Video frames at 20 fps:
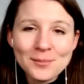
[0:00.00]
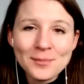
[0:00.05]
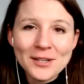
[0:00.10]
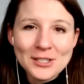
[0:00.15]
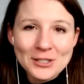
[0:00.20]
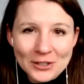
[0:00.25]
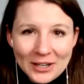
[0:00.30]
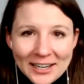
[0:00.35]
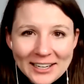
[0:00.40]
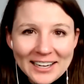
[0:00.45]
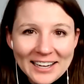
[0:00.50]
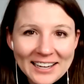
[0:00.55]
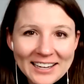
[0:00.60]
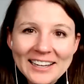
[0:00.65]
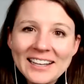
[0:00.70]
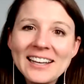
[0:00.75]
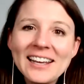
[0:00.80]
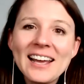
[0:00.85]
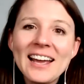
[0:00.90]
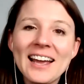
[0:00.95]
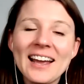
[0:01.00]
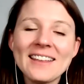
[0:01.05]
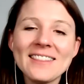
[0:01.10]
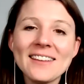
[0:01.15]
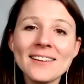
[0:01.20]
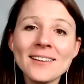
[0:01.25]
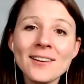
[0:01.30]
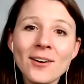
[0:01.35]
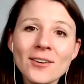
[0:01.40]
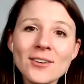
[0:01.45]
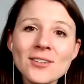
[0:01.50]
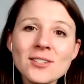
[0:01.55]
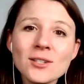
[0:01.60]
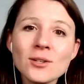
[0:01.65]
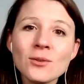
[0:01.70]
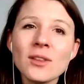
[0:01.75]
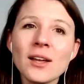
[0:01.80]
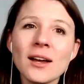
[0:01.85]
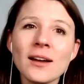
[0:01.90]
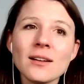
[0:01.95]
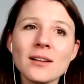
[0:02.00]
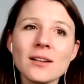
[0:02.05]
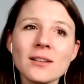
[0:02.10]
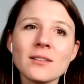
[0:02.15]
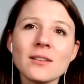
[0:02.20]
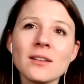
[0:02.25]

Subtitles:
my training. And then also that,